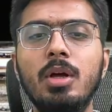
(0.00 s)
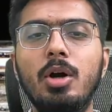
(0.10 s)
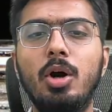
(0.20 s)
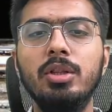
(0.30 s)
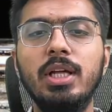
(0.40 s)

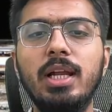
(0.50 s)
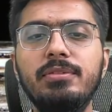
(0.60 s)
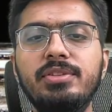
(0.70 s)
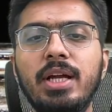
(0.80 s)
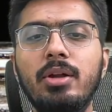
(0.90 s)
On the left
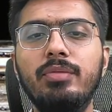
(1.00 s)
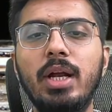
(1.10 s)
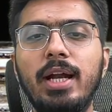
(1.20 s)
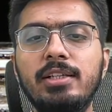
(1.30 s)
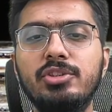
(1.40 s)
side of the
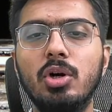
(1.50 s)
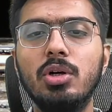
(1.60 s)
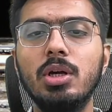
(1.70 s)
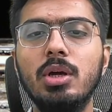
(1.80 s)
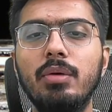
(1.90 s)

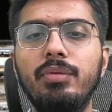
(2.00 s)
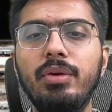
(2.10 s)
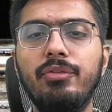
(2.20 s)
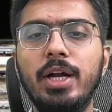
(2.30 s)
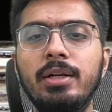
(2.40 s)
headstock, we
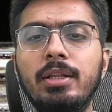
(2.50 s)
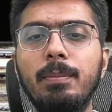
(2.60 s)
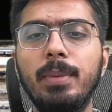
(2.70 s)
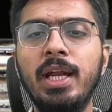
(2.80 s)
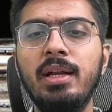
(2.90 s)
find the
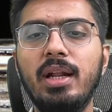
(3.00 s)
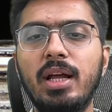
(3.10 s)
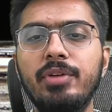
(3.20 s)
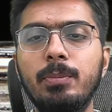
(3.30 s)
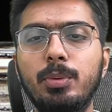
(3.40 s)
main
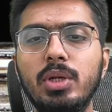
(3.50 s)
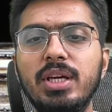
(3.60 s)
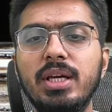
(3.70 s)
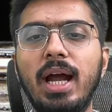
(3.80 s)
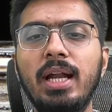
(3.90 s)
driving
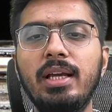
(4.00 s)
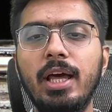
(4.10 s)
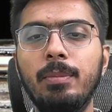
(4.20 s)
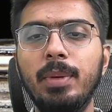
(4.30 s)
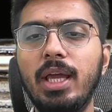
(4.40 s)
pulley and
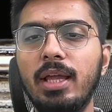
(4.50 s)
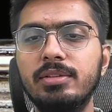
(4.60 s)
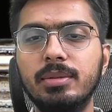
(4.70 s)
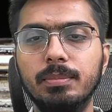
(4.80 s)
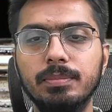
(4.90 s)
gear
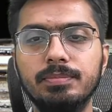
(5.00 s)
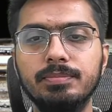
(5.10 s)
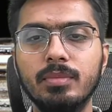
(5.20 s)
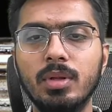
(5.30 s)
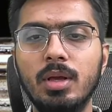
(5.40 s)
mechanism.
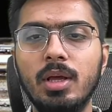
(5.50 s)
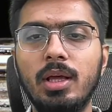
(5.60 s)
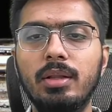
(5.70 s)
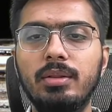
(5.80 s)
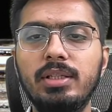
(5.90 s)

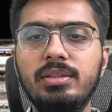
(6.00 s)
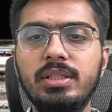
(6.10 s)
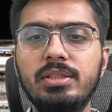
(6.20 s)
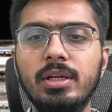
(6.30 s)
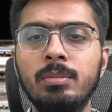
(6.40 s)
This
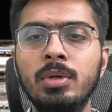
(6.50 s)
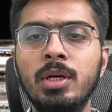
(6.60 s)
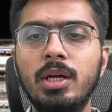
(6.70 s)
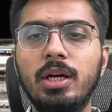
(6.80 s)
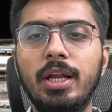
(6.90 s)
system,
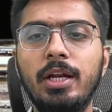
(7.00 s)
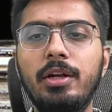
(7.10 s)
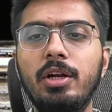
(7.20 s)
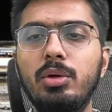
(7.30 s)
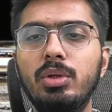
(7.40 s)

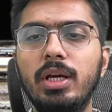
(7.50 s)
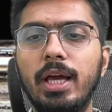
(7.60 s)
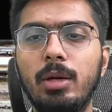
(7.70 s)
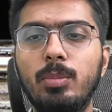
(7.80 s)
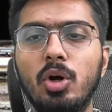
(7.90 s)
connected to the
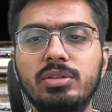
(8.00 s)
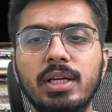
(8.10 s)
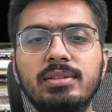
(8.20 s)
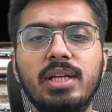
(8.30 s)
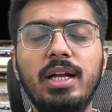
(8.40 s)
gearbox
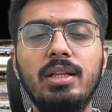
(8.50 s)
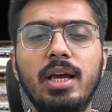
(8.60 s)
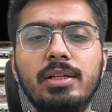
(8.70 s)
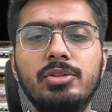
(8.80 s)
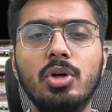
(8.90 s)
inside the
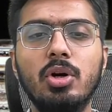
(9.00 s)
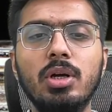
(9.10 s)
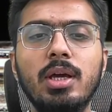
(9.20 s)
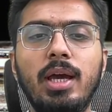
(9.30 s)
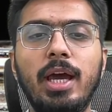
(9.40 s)
headstock,
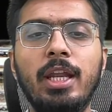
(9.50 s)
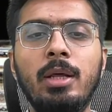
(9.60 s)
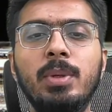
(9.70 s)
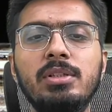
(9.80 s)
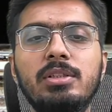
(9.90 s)

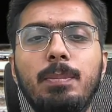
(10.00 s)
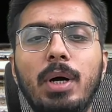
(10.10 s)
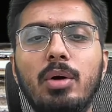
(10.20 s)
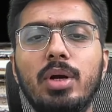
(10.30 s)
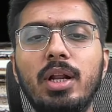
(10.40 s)
enables the
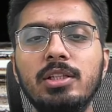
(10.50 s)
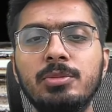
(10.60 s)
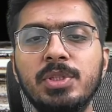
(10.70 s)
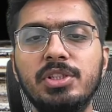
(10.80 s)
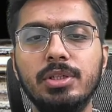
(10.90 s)
power
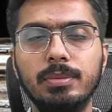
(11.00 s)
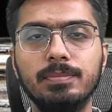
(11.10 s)
transmission.